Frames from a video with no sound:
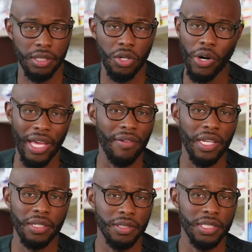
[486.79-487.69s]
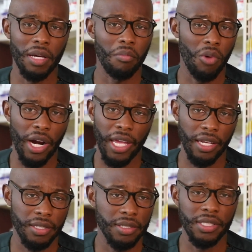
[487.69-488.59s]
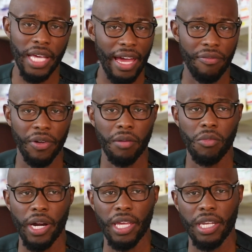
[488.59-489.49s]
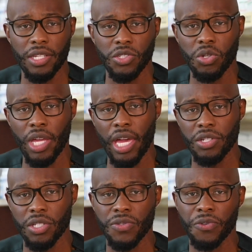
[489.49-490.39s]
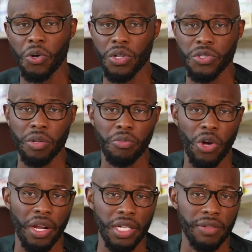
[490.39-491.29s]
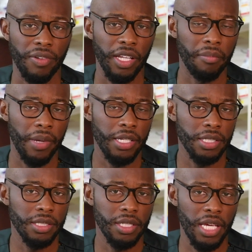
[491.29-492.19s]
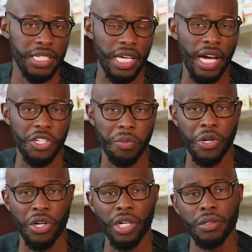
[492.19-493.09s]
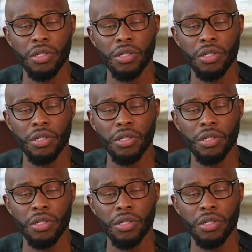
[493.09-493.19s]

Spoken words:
or even the market, the Africa market, is you can't just focus on product development as an entrepreneur.